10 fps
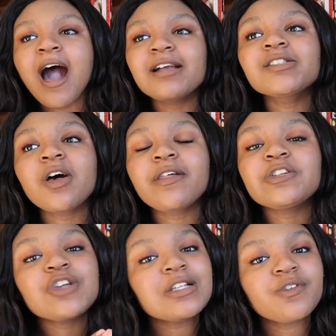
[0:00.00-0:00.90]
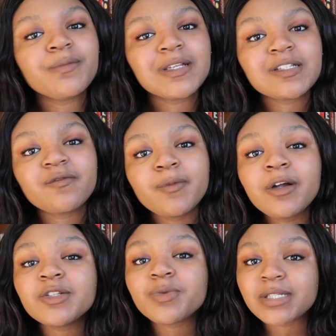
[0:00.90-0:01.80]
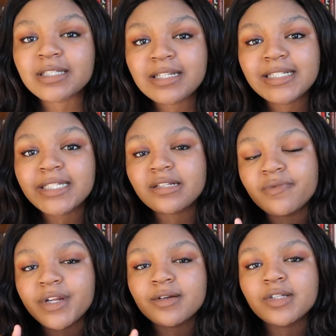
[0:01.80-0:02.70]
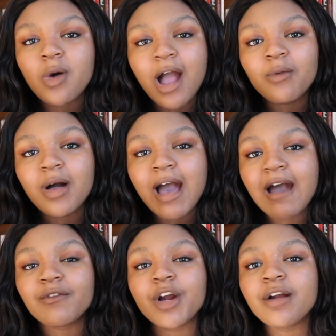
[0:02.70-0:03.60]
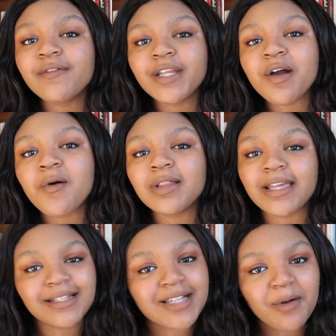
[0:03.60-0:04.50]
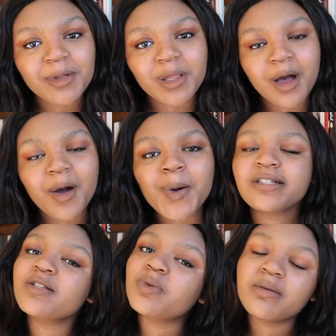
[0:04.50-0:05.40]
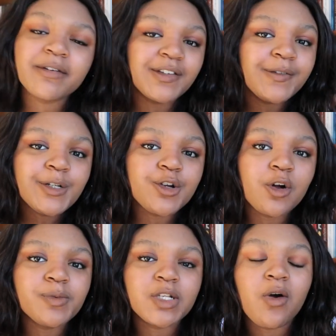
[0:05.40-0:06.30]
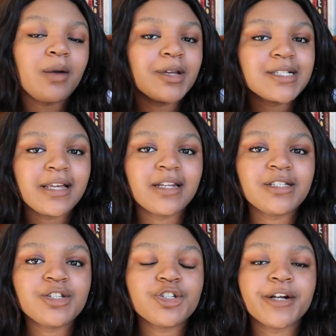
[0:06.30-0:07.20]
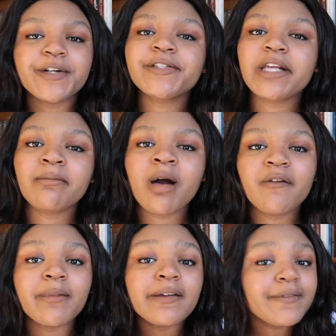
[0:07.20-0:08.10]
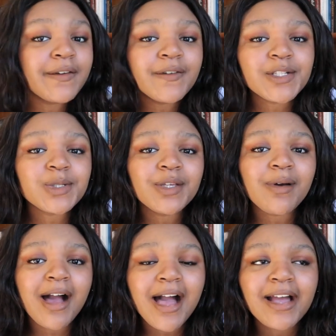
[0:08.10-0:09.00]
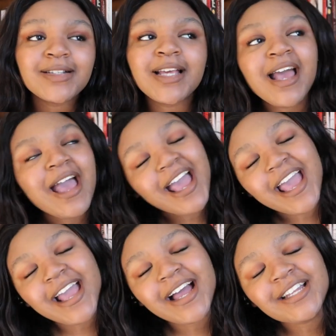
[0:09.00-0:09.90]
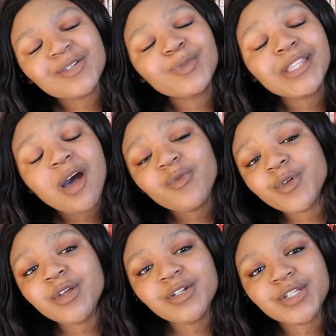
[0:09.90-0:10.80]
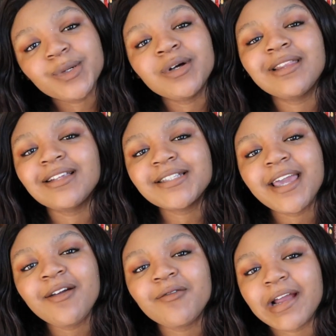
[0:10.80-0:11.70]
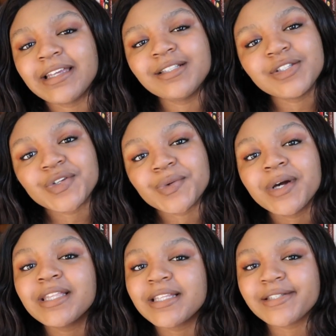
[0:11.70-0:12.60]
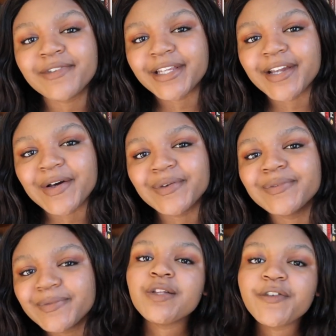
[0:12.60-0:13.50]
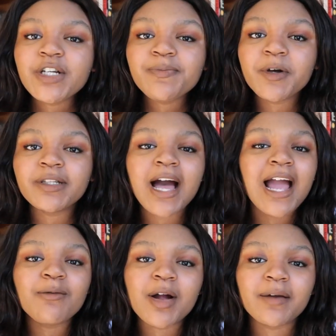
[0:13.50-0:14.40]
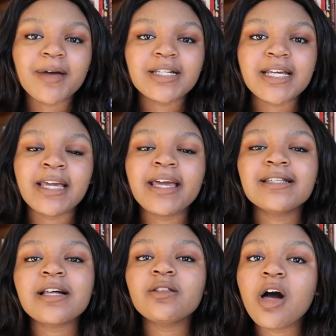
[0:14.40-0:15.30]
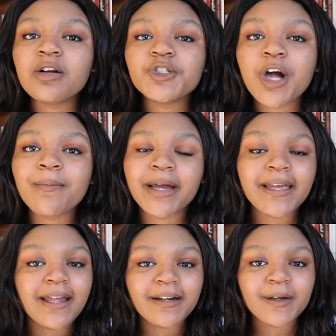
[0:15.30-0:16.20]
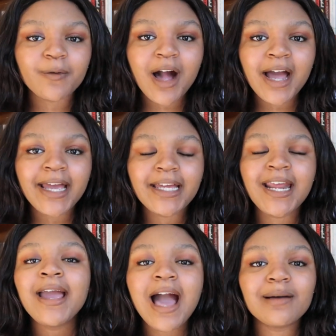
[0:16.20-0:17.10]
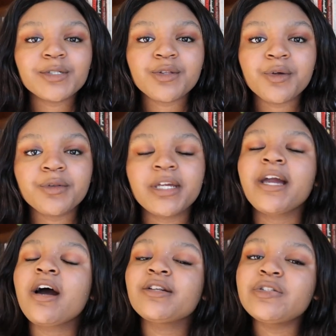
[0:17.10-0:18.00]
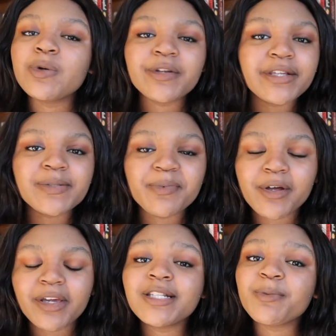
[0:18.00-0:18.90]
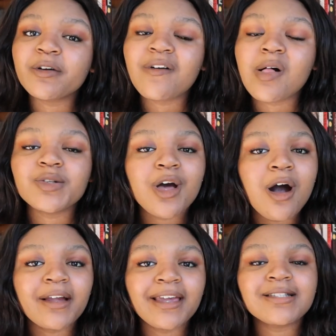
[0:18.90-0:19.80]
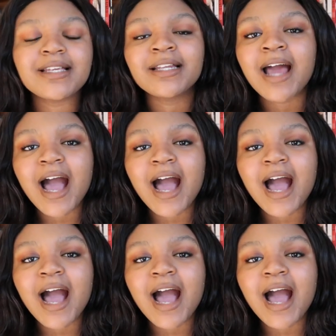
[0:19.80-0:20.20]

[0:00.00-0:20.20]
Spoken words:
I saw that Jess from Piece of Books recently did this video, so I will have her video linked down below. This is one of my favorite tropes, so I'm excited to share some of my favorites with you guys. And without further ado, let's get right into this video. So the first book that I am recommending is Long Shot by Kennedy Ryan. I absolutely adore this book. This book follows August and